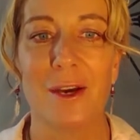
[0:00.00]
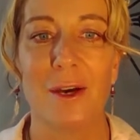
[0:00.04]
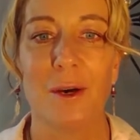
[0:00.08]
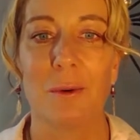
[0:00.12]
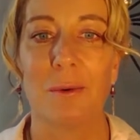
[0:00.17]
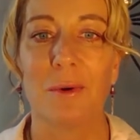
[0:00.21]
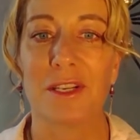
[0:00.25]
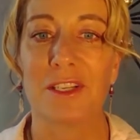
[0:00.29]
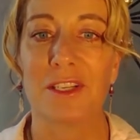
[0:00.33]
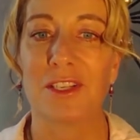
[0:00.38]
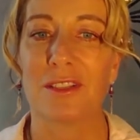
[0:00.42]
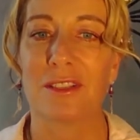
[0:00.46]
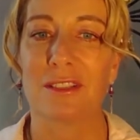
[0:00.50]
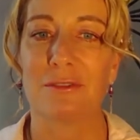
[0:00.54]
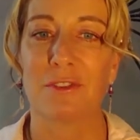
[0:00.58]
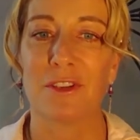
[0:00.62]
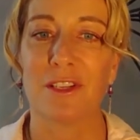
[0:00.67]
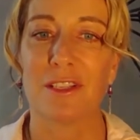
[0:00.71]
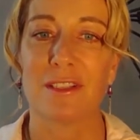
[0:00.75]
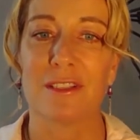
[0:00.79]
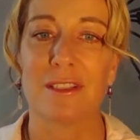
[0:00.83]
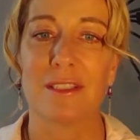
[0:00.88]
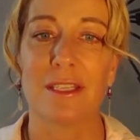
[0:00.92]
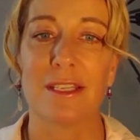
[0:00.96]
which is, for
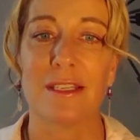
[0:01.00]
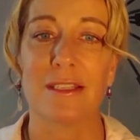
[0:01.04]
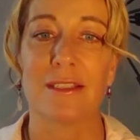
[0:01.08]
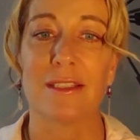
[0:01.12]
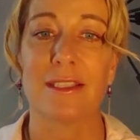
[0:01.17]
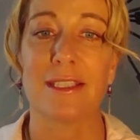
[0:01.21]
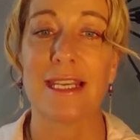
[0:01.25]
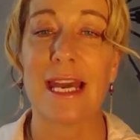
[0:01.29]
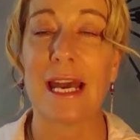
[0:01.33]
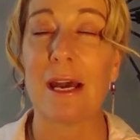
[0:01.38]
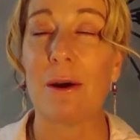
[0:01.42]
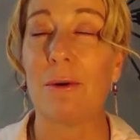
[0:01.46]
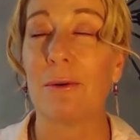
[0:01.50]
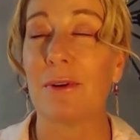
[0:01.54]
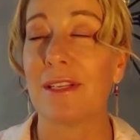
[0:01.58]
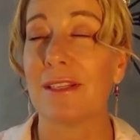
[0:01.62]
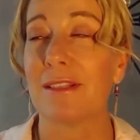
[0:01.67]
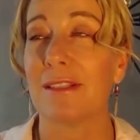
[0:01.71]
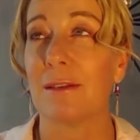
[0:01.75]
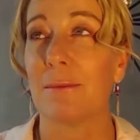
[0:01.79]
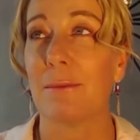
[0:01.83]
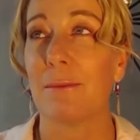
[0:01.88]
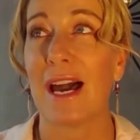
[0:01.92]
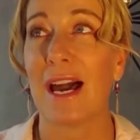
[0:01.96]
instance,
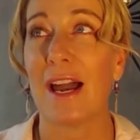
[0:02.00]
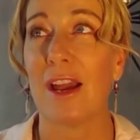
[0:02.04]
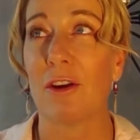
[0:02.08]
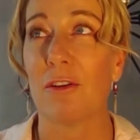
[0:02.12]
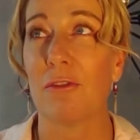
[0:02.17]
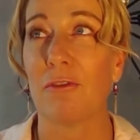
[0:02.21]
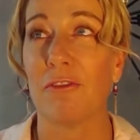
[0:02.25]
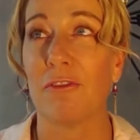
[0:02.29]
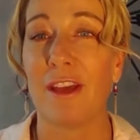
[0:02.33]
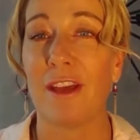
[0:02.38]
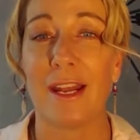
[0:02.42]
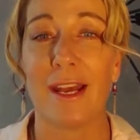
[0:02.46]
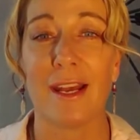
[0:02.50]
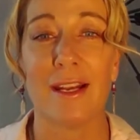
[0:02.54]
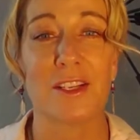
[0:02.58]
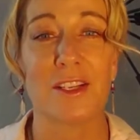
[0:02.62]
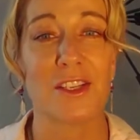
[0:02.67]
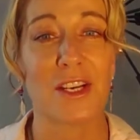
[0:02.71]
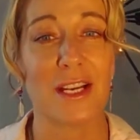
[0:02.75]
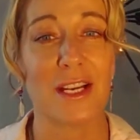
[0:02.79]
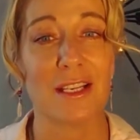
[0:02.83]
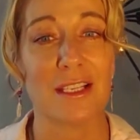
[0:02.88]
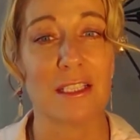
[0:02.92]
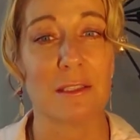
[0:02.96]
Taoism, Ayurveda,
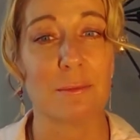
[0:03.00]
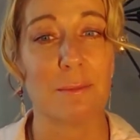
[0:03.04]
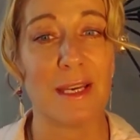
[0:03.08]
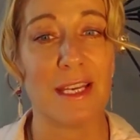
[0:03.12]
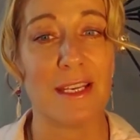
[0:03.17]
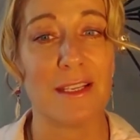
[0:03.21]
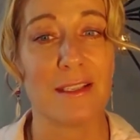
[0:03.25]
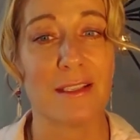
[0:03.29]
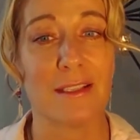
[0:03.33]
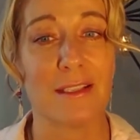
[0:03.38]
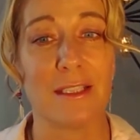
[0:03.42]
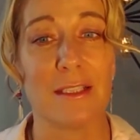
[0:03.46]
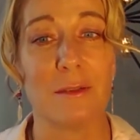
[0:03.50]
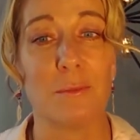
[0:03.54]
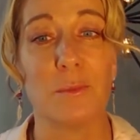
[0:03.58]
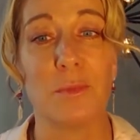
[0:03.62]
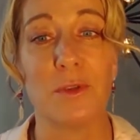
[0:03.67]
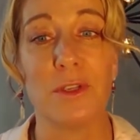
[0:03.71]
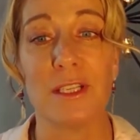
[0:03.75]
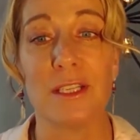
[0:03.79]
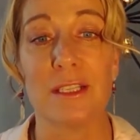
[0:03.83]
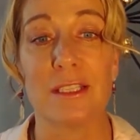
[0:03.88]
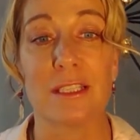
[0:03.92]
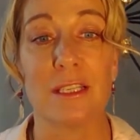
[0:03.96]
Chinese medicine,
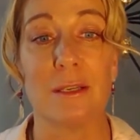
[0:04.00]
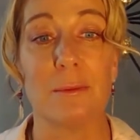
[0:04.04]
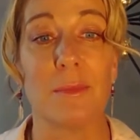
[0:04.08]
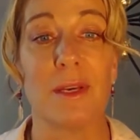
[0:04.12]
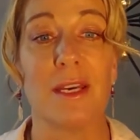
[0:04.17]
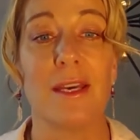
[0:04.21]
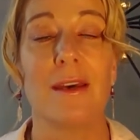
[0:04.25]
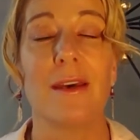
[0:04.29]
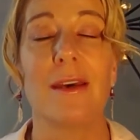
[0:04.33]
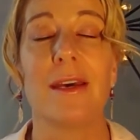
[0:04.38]
Buddhism,